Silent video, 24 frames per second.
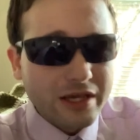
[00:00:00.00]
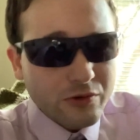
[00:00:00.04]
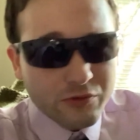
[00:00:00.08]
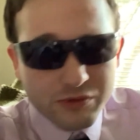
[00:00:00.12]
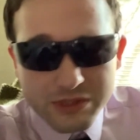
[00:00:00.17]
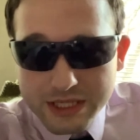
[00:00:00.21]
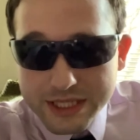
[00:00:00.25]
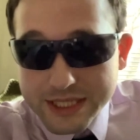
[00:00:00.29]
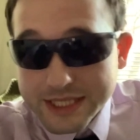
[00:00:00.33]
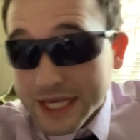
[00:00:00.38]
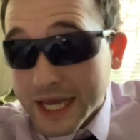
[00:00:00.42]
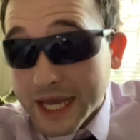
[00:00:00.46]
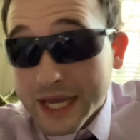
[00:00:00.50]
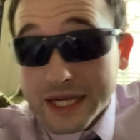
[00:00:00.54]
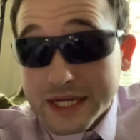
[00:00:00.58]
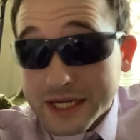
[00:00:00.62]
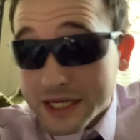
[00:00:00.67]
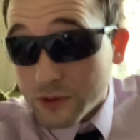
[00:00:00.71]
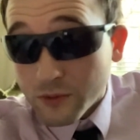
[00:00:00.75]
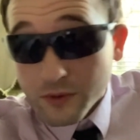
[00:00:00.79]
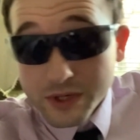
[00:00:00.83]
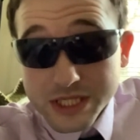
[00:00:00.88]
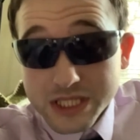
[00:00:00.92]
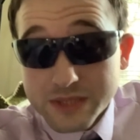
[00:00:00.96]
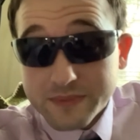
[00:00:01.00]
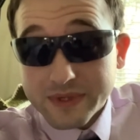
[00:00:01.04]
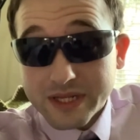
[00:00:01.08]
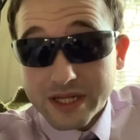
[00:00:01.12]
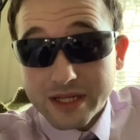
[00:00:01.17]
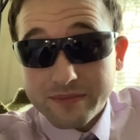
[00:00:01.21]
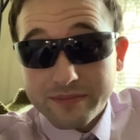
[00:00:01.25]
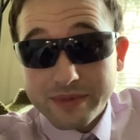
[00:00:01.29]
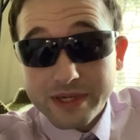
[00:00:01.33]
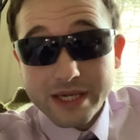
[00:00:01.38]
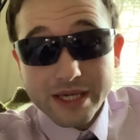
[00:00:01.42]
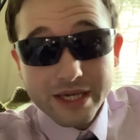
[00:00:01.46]
who society wants me
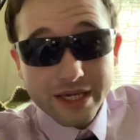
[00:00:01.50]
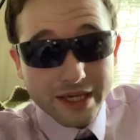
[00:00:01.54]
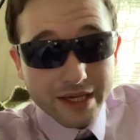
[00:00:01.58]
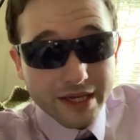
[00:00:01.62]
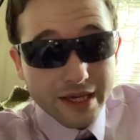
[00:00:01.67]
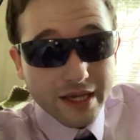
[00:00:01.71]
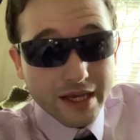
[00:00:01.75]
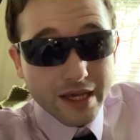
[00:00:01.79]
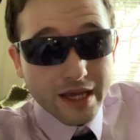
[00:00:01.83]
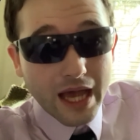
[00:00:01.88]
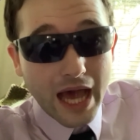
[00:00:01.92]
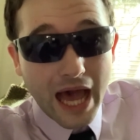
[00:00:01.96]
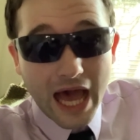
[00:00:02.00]
to be.